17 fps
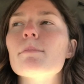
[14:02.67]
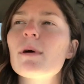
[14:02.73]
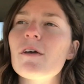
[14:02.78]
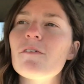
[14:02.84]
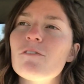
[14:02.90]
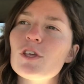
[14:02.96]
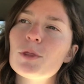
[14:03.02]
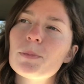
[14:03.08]

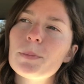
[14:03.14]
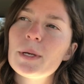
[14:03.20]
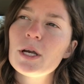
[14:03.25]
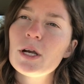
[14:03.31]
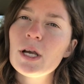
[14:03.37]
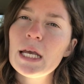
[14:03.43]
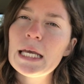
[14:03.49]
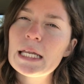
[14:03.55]
My fifth
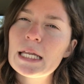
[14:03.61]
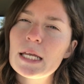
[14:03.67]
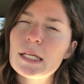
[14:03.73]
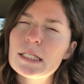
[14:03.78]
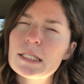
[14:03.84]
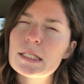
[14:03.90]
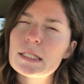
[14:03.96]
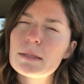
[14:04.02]
period
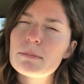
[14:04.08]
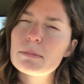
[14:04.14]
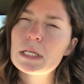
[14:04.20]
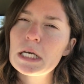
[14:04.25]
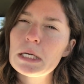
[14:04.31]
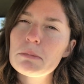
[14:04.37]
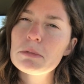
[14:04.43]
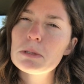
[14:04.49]
can
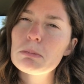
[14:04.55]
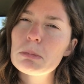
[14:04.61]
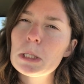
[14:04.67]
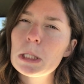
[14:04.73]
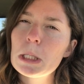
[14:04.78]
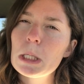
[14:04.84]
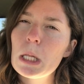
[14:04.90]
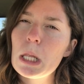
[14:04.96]
sometimes
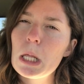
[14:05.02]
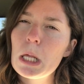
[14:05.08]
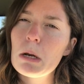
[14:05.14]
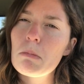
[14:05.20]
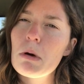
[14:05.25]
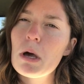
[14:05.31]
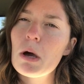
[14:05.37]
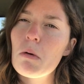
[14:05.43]
be a
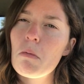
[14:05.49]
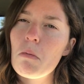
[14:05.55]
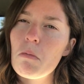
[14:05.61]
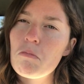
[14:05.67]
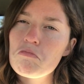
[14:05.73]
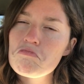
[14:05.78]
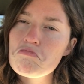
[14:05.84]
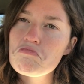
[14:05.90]
little
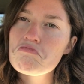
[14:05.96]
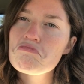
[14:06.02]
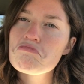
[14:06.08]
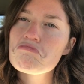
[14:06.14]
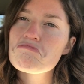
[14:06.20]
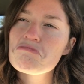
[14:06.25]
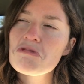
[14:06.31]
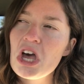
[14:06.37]

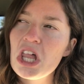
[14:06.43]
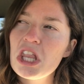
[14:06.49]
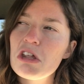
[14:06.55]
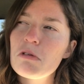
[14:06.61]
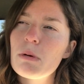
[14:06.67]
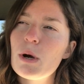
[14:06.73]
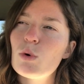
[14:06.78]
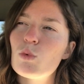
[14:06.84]

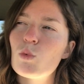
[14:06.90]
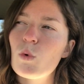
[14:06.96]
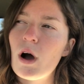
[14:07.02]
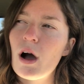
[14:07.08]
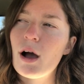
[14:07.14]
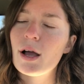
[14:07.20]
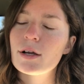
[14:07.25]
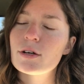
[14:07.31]
bit
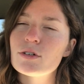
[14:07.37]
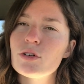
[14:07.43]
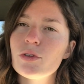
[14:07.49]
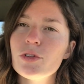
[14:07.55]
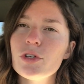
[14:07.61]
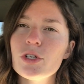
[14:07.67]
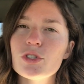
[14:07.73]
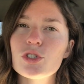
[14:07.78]

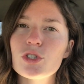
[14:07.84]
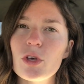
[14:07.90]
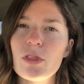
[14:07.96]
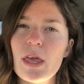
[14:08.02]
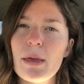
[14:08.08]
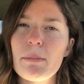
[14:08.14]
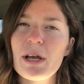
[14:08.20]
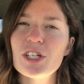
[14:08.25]
wild,
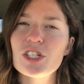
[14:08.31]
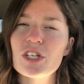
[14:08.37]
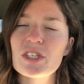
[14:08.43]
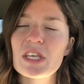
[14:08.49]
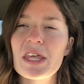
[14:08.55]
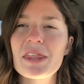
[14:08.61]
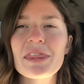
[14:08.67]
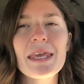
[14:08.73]
so they might
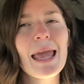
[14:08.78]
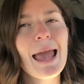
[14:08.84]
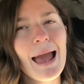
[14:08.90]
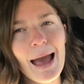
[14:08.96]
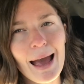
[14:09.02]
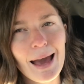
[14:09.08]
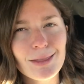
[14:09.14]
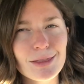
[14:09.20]
just get the
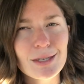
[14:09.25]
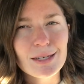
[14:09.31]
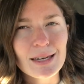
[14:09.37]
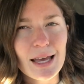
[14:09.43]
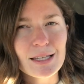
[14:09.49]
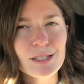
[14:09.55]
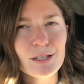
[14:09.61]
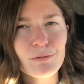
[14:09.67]
at the
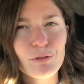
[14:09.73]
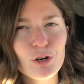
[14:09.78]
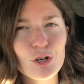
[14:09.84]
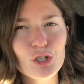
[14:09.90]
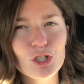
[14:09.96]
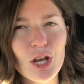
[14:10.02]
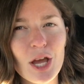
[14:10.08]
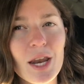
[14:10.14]
desk
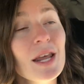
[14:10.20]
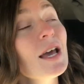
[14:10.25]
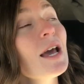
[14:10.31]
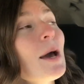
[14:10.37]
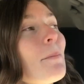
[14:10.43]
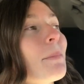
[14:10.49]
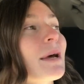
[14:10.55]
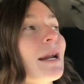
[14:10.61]
version,
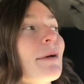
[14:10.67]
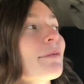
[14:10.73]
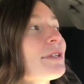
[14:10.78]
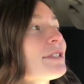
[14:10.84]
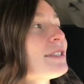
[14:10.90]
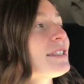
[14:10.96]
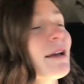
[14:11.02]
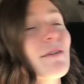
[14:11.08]
but I
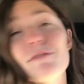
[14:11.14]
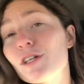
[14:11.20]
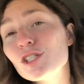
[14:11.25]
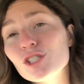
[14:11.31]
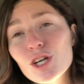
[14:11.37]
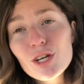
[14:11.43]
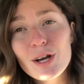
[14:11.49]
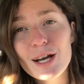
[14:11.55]
will
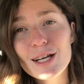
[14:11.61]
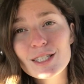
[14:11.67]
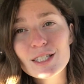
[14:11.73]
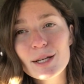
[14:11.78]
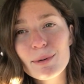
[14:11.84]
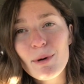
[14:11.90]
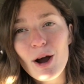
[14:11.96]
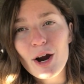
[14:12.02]
definitely show you
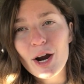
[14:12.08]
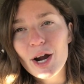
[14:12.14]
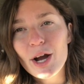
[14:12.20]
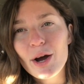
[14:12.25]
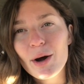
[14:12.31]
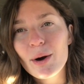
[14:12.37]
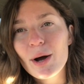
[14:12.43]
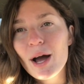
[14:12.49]
guys
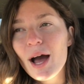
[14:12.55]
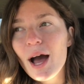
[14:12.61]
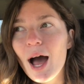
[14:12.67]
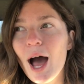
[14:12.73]
tomorrow.